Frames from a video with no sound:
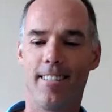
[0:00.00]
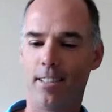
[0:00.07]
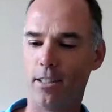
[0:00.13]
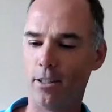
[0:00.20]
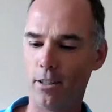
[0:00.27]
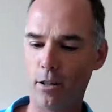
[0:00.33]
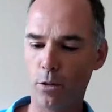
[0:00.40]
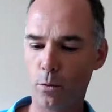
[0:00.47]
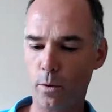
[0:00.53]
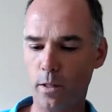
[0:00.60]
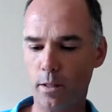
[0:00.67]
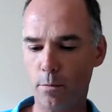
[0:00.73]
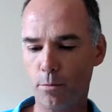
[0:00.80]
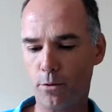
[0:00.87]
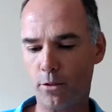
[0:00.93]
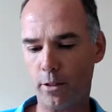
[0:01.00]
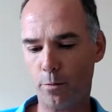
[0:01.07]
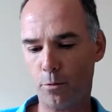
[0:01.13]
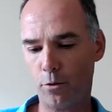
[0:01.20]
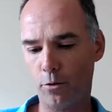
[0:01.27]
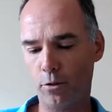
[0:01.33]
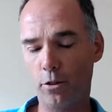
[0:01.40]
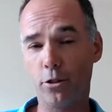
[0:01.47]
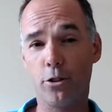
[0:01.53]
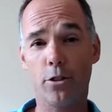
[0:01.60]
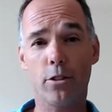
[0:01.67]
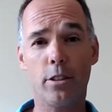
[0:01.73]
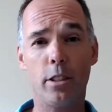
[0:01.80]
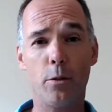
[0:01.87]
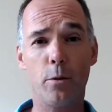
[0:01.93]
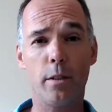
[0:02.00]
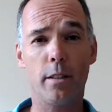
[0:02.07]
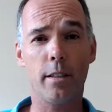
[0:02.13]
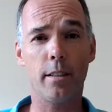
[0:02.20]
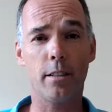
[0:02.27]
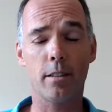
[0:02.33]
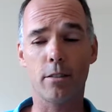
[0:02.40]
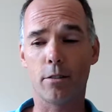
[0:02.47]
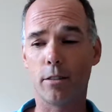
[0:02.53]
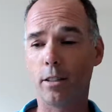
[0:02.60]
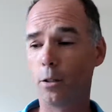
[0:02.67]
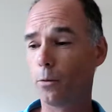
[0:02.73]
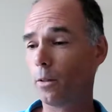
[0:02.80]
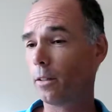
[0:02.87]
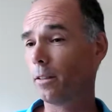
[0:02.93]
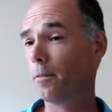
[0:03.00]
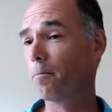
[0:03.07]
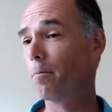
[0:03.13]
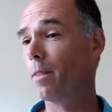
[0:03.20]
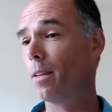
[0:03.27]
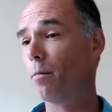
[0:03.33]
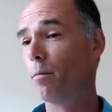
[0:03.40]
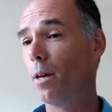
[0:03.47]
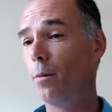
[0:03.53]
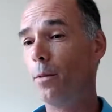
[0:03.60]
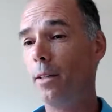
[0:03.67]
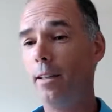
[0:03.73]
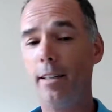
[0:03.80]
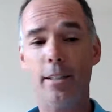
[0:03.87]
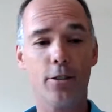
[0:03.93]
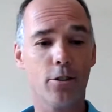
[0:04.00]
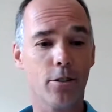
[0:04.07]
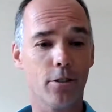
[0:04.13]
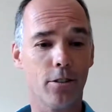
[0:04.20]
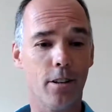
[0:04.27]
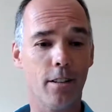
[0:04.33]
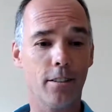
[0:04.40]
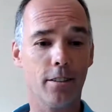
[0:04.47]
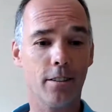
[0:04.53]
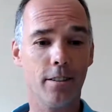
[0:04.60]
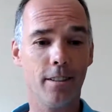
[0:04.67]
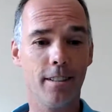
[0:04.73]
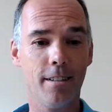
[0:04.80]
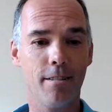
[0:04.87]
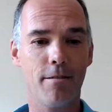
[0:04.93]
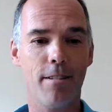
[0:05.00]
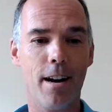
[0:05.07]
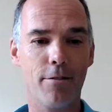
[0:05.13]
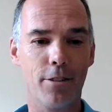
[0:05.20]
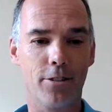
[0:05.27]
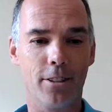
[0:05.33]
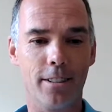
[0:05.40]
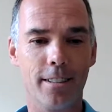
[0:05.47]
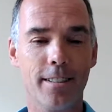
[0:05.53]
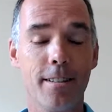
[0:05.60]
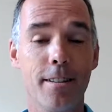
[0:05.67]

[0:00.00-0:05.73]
You don't win a trip to New Jersey with it, or anyone. Maybe Eternal Other. 500.